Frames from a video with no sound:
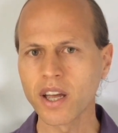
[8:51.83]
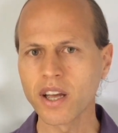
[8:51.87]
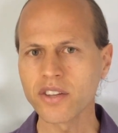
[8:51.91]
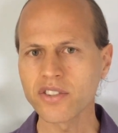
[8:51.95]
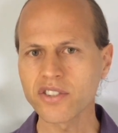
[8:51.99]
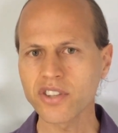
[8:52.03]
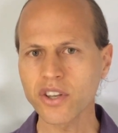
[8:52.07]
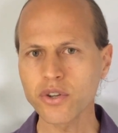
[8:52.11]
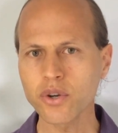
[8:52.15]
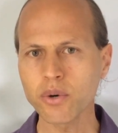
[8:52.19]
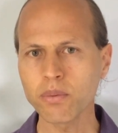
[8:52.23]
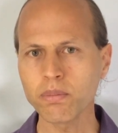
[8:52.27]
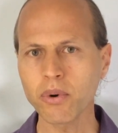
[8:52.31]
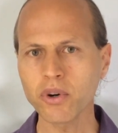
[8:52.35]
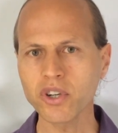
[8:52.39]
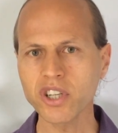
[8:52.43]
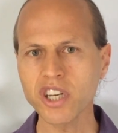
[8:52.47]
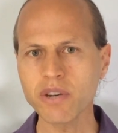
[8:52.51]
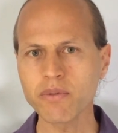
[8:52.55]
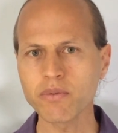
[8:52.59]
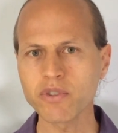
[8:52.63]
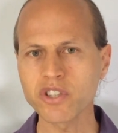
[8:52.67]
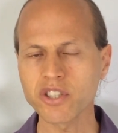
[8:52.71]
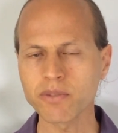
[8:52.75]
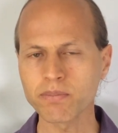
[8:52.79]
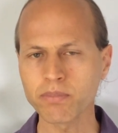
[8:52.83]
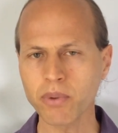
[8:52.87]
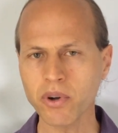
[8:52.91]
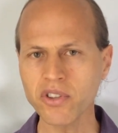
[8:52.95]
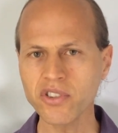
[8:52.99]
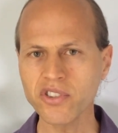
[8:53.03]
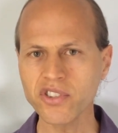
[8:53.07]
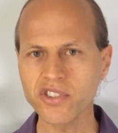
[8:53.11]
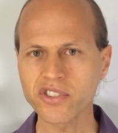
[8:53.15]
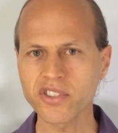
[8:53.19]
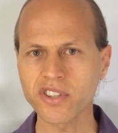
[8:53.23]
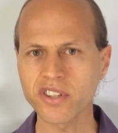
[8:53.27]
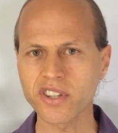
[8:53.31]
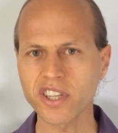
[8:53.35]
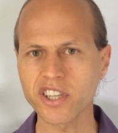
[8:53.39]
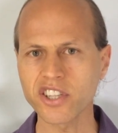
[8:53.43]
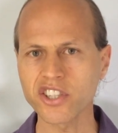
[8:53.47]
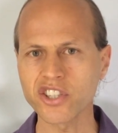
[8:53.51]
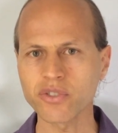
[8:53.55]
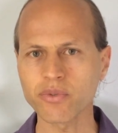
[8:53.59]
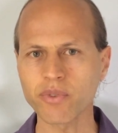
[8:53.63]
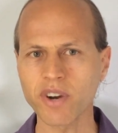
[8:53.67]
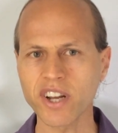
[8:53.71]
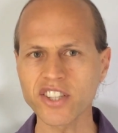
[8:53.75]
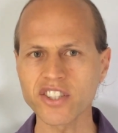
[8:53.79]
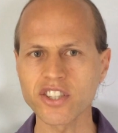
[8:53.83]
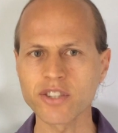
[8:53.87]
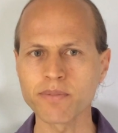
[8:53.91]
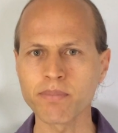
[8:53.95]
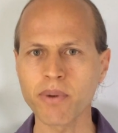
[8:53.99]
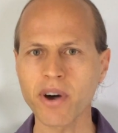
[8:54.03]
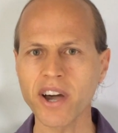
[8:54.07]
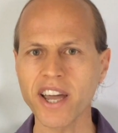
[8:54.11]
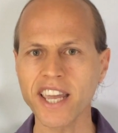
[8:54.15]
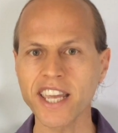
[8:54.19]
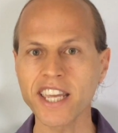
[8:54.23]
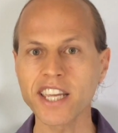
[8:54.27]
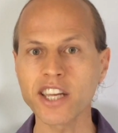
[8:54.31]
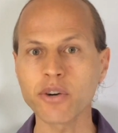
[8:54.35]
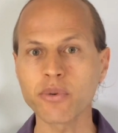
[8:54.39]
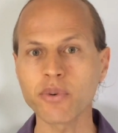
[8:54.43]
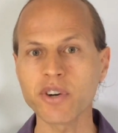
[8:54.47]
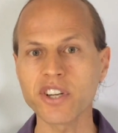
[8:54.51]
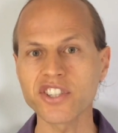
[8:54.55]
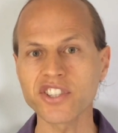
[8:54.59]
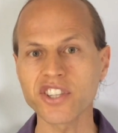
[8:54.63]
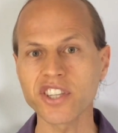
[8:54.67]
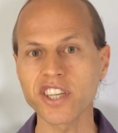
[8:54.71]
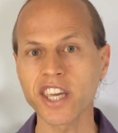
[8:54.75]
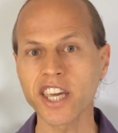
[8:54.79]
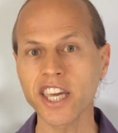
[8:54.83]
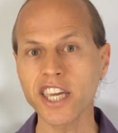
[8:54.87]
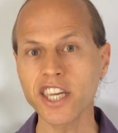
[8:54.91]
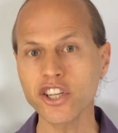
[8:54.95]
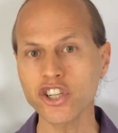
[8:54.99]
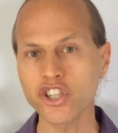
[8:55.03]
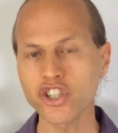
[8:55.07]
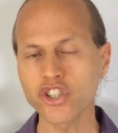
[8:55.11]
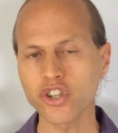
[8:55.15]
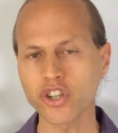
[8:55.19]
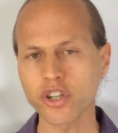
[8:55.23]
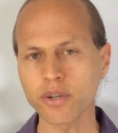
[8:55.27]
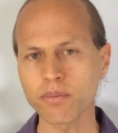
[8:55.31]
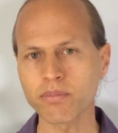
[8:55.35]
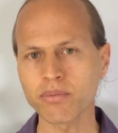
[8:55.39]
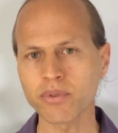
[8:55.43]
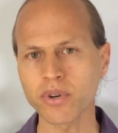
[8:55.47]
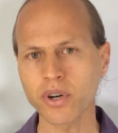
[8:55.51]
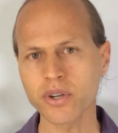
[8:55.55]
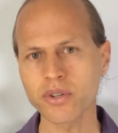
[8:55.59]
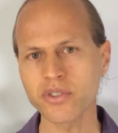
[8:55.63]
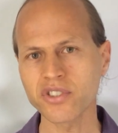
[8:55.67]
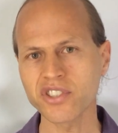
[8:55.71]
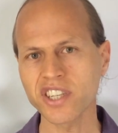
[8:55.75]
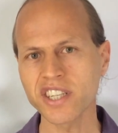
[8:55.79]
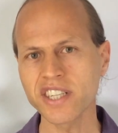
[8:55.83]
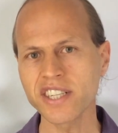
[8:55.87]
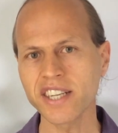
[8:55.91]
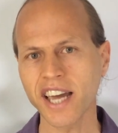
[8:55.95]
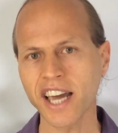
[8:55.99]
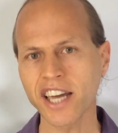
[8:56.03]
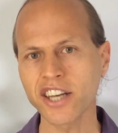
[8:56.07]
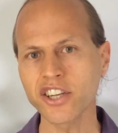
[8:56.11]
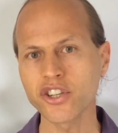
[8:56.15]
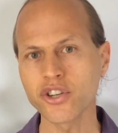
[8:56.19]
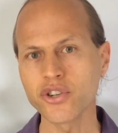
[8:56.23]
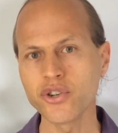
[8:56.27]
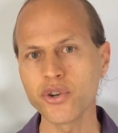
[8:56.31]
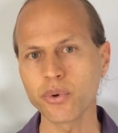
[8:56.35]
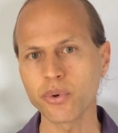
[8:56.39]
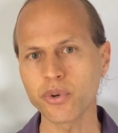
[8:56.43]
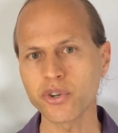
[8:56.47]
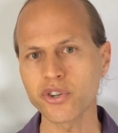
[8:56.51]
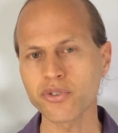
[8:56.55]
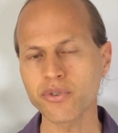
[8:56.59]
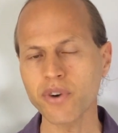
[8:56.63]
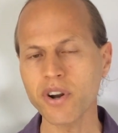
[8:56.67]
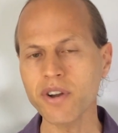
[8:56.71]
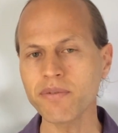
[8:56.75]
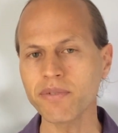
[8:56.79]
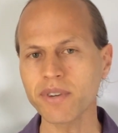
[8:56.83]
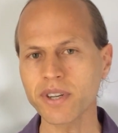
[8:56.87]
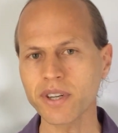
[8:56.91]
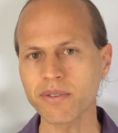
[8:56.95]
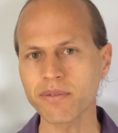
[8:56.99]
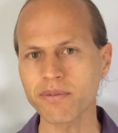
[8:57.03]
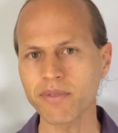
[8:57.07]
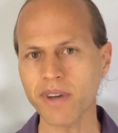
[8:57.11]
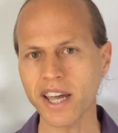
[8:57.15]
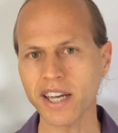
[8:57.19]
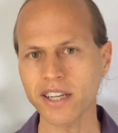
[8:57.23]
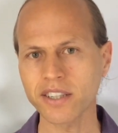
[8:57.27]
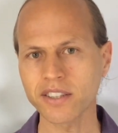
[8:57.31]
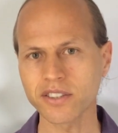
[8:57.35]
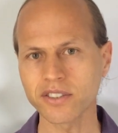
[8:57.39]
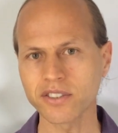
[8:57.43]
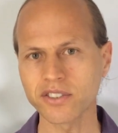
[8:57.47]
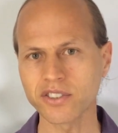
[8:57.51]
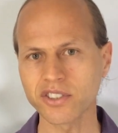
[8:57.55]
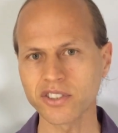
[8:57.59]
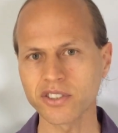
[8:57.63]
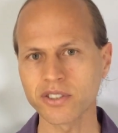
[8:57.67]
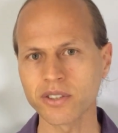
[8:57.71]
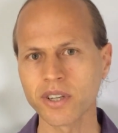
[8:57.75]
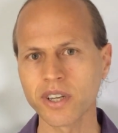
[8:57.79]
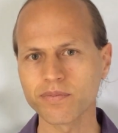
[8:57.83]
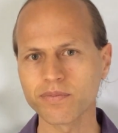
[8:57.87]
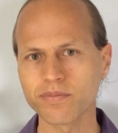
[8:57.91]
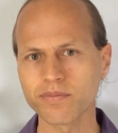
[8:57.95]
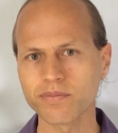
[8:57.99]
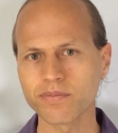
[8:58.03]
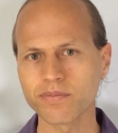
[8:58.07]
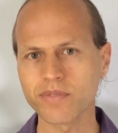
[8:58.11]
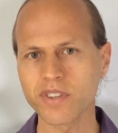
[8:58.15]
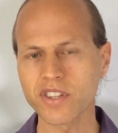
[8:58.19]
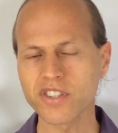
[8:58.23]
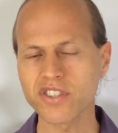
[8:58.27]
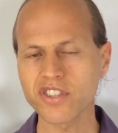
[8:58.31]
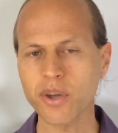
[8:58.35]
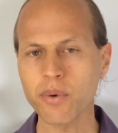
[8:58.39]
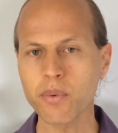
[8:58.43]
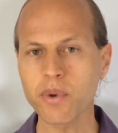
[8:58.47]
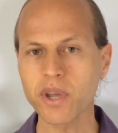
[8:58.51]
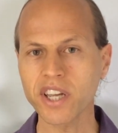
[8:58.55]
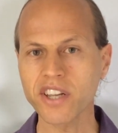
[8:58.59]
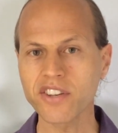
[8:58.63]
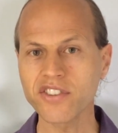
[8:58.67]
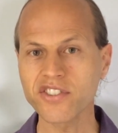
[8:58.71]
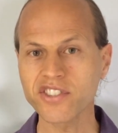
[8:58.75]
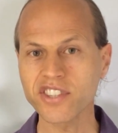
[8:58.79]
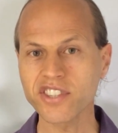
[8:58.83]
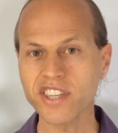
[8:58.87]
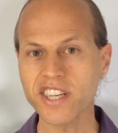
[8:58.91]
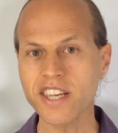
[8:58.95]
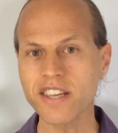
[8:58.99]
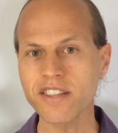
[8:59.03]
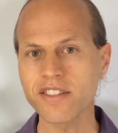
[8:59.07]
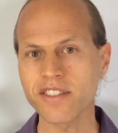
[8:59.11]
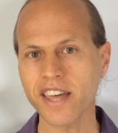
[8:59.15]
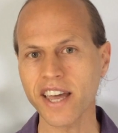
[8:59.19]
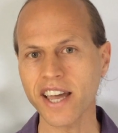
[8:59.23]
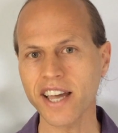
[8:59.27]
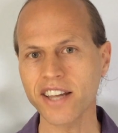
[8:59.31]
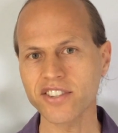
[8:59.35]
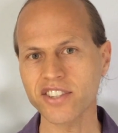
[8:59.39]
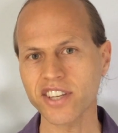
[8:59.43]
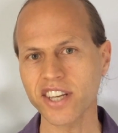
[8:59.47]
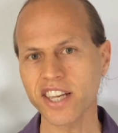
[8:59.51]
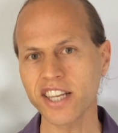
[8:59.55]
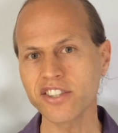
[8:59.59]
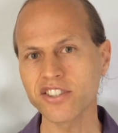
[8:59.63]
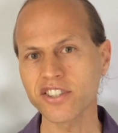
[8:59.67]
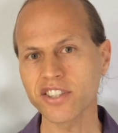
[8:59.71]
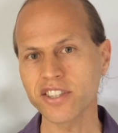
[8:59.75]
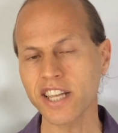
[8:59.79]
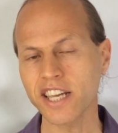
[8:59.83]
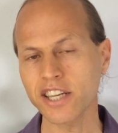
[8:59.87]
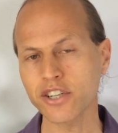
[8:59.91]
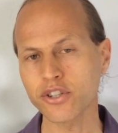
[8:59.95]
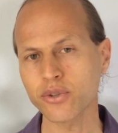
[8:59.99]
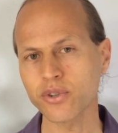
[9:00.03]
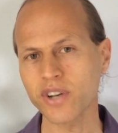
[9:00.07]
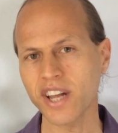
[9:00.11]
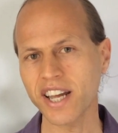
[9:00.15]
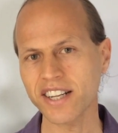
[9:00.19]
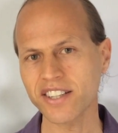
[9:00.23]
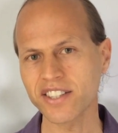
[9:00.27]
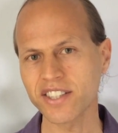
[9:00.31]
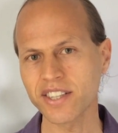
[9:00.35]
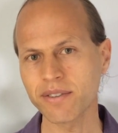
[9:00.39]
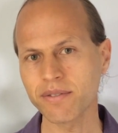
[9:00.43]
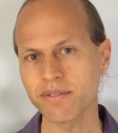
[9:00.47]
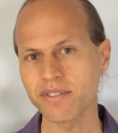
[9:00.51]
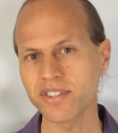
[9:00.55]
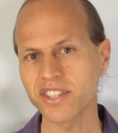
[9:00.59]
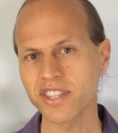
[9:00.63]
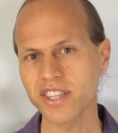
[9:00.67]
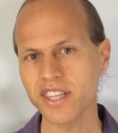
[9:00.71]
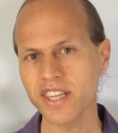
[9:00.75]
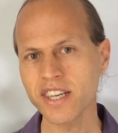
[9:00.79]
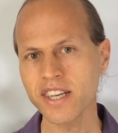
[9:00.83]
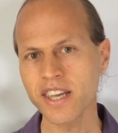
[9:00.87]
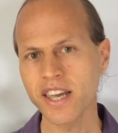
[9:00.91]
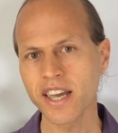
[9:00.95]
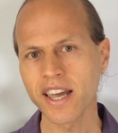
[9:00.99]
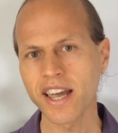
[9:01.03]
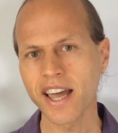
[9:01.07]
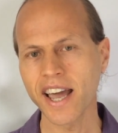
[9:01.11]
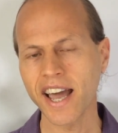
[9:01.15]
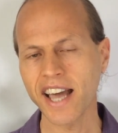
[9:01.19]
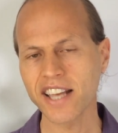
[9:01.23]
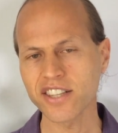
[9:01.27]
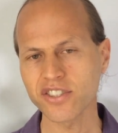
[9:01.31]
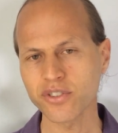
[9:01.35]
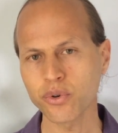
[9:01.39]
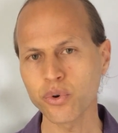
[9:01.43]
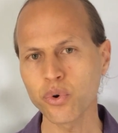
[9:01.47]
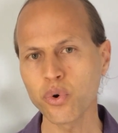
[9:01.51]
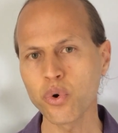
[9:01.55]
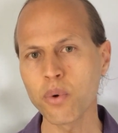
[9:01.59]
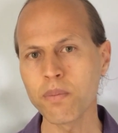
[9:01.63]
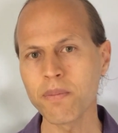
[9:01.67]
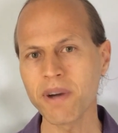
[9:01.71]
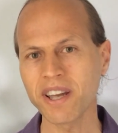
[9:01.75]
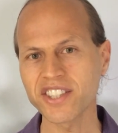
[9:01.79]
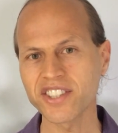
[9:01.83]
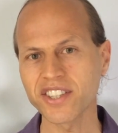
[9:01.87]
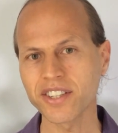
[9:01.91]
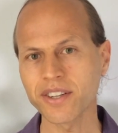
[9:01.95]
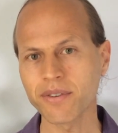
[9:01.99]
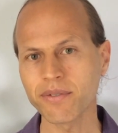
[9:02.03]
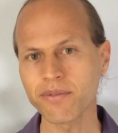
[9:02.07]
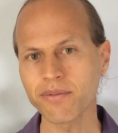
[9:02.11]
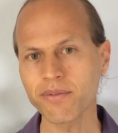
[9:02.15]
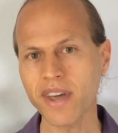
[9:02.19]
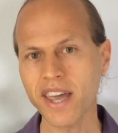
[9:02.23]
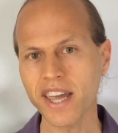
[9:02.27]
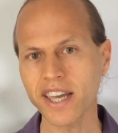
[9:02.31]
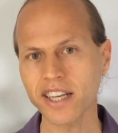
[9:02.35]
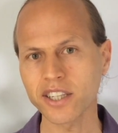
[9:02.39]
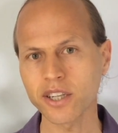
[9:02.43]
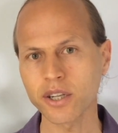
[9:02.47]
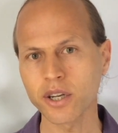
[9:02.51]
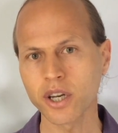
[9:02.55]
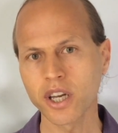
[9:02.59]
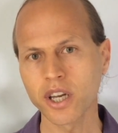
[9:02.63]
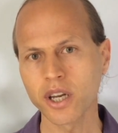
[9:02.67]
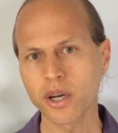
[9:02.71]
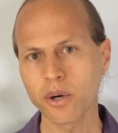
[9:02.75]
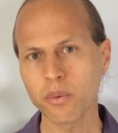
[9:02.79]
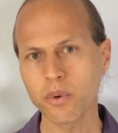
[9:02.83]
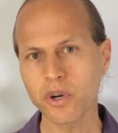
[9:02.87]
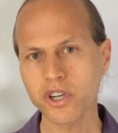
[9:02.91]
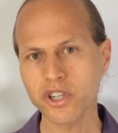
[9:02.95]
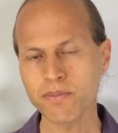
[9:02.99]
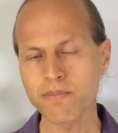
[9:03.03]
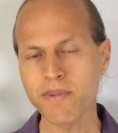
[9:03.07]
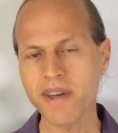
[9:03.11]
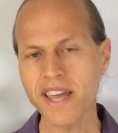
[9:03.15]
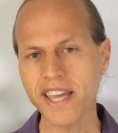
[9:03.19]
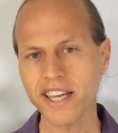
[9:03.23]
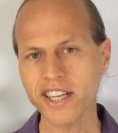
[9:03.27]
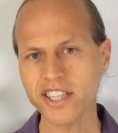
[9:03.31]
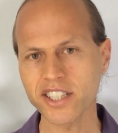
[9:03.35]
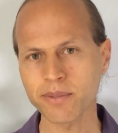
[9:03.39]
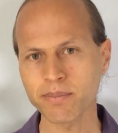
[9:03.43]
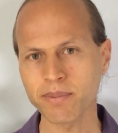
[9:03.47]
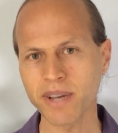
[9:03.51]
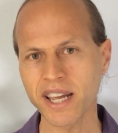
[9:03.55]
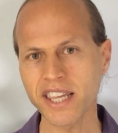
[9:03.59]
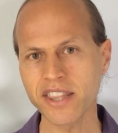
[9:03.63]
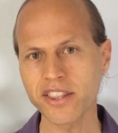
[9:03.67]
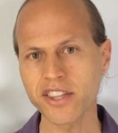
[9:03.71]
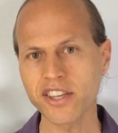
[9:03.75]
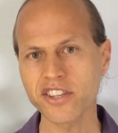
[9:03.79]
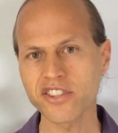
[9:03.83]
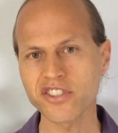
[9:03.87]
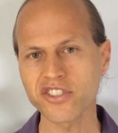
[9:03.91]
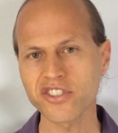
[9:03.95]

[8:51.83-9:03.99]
So your body responds to these stressors by increasing heat shock protein and neurotrophic factors. So we can see that intellectual activity has a hormetic effect, which may explain the